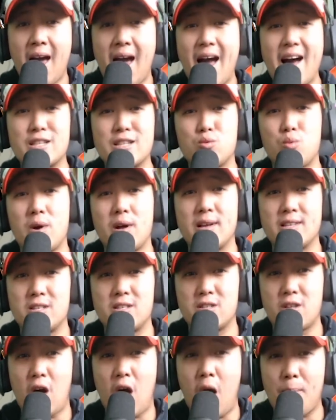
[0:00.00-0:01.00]
as well as
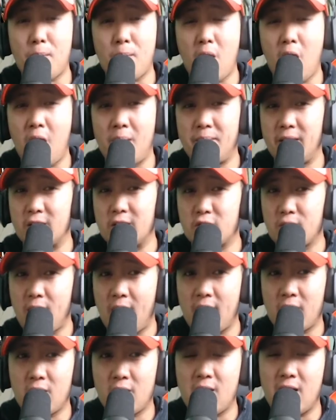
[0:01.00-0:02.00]
to the Opera Omnia
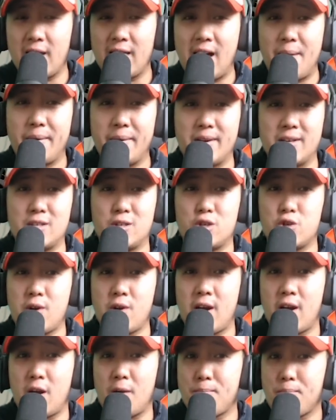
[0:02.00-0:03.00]
tracker, allowing us to
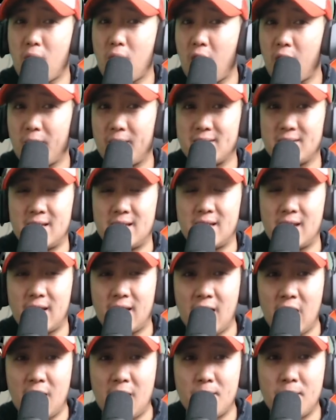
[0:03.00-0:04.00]
track our progress in the
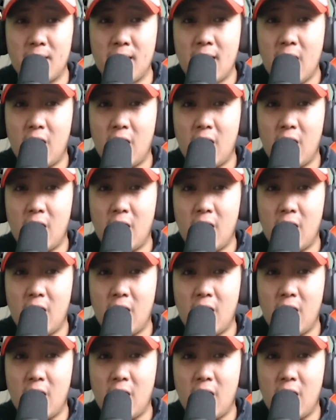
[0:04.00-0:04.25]
game.